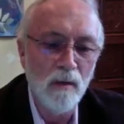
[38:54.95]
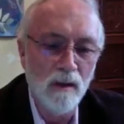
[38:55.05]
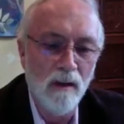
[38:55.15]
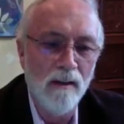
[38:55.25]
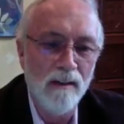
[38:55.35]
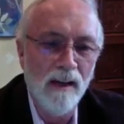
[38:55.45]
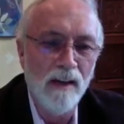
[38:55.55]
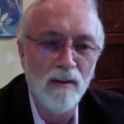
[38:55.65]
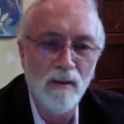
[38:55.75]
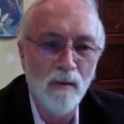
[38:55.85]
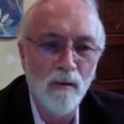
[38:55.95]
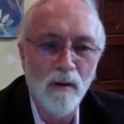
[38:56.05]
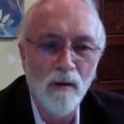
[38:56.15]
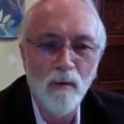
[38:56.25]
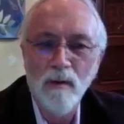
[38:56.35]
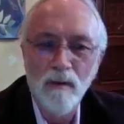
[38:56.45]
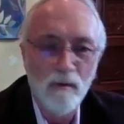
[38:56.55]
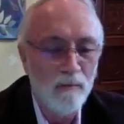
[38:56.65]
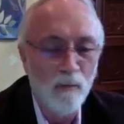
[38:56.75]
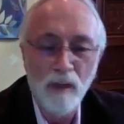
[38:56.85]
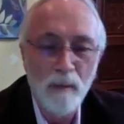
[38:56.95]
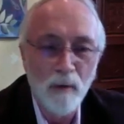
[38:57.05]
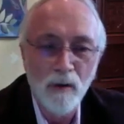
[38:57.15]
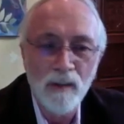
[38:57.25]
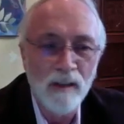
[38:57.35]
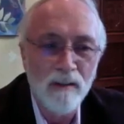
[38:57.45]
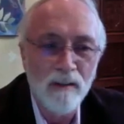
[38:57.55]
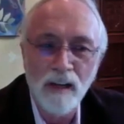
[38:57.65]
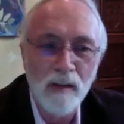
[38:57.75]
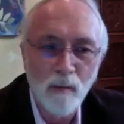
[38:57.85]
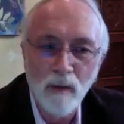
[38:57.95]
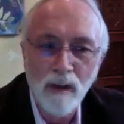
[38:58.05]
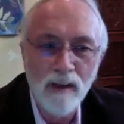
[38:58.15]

contacts are reimbursed at the same rate,